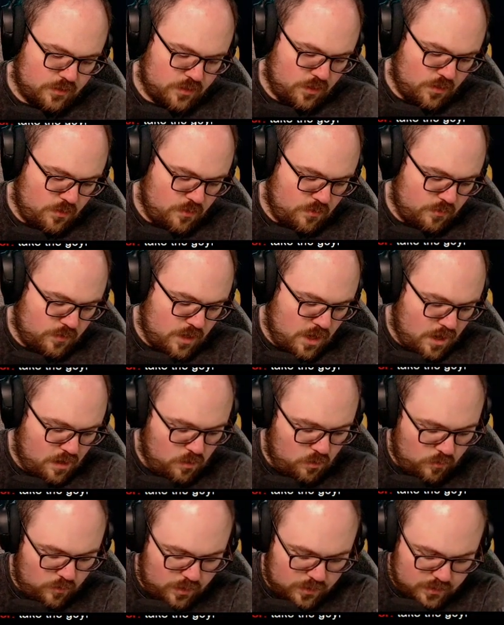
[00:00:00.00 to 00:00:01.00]
so.
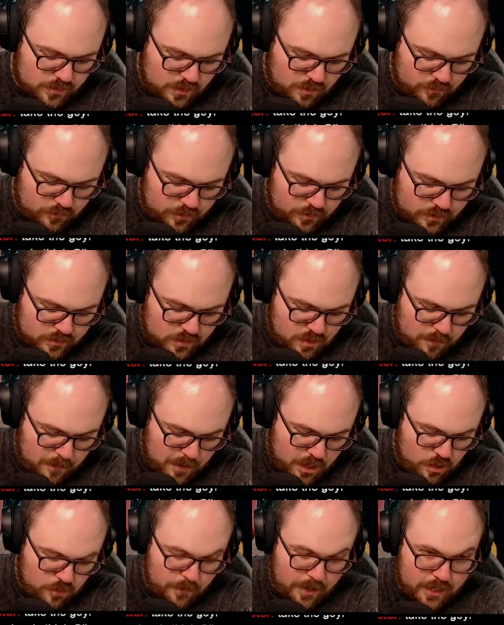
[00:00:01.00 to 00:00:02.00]
Not only did they release
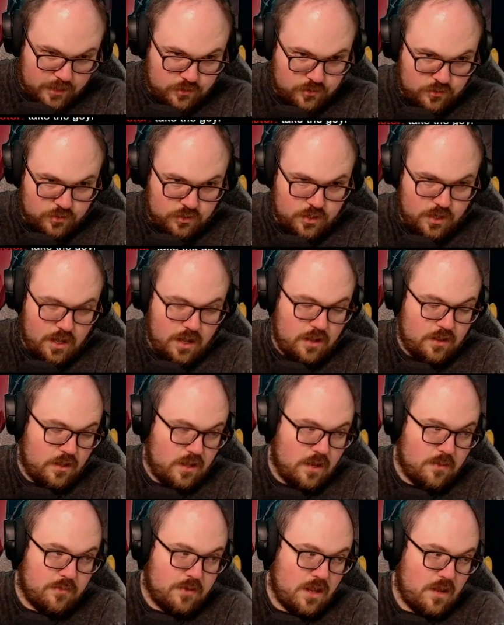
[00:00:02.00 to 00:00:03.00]
Commander Masters today on
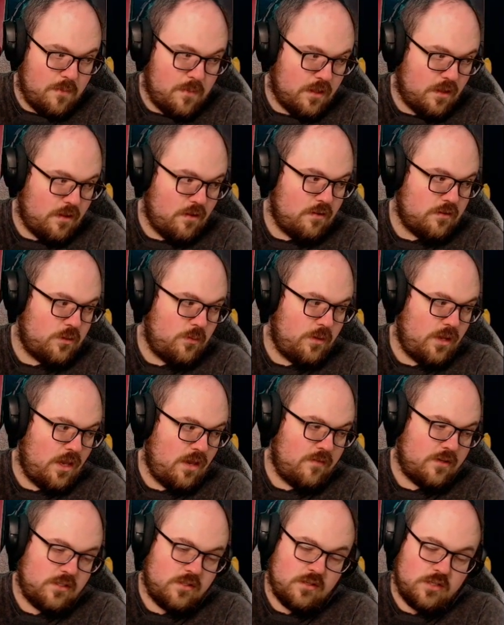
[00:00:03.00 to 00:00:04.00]
the update, but they also
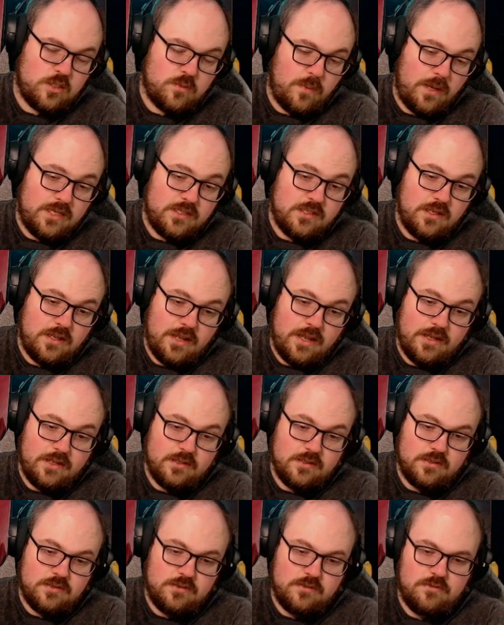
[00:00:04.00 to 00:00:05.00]
gave us the Space
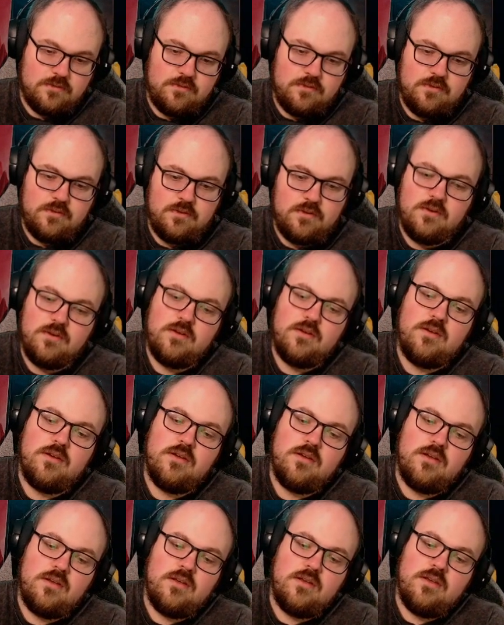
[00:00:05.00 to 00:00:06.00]
Lands.
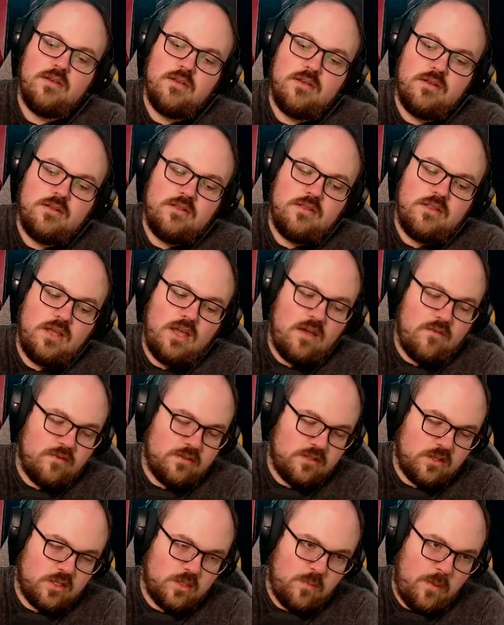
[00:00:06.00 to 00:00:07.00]
They gave
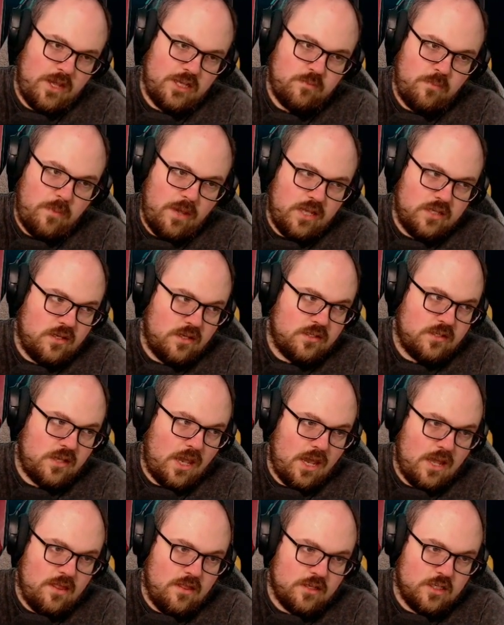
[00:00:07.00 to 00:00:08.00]
us the Space Basics
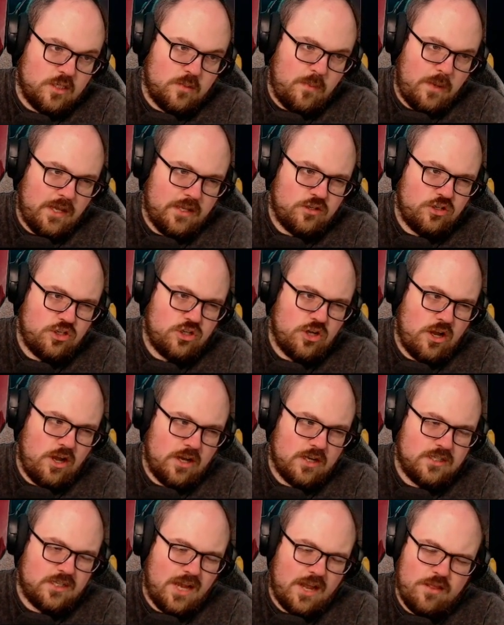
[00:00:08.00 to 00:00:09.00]
and the Space
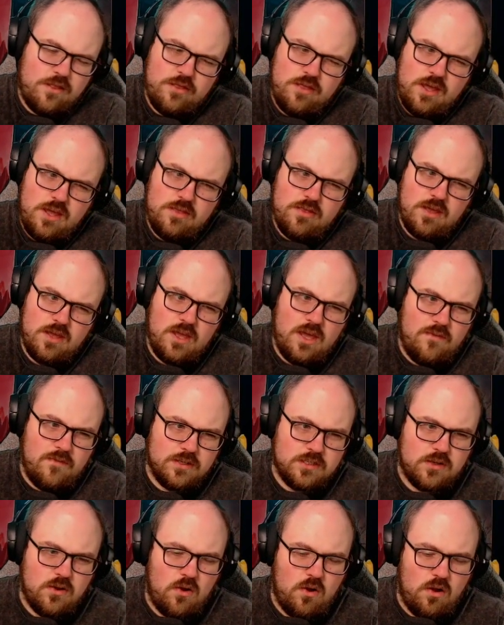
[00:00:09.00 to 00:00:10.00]
Shocks. I think they gave us